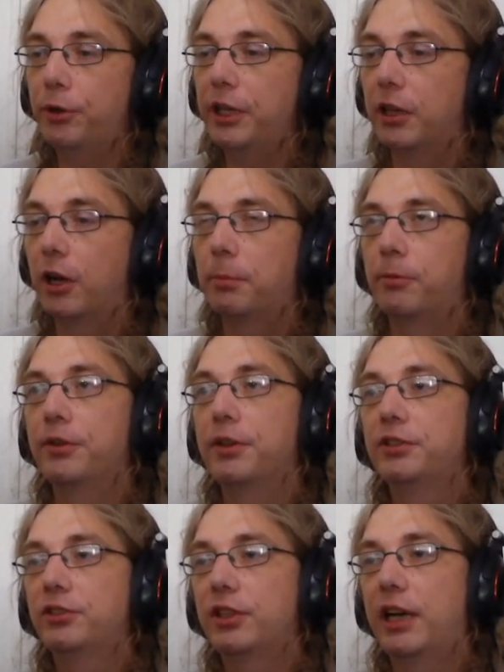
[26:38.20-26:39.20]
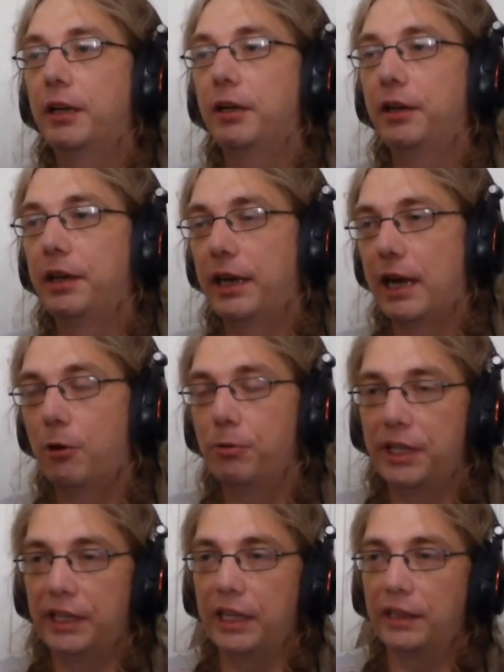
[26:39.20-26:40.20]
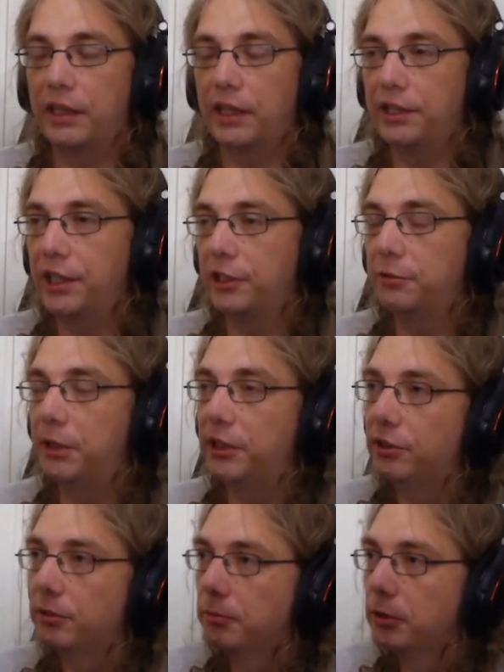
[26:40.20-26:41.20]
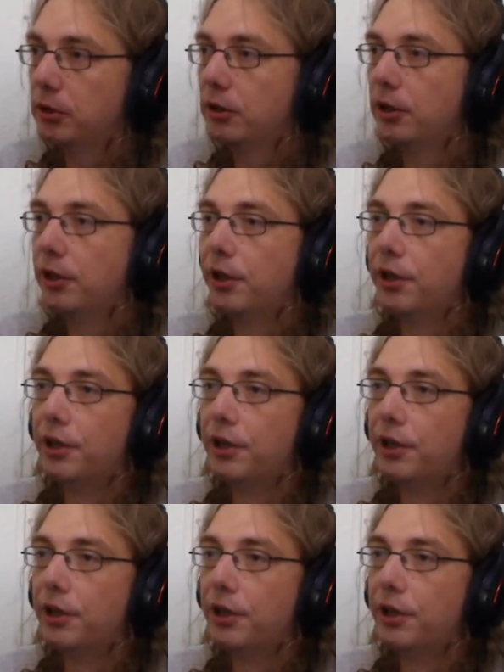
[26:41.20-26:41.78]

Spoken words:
bring it up with us, and now we can get that chess piece.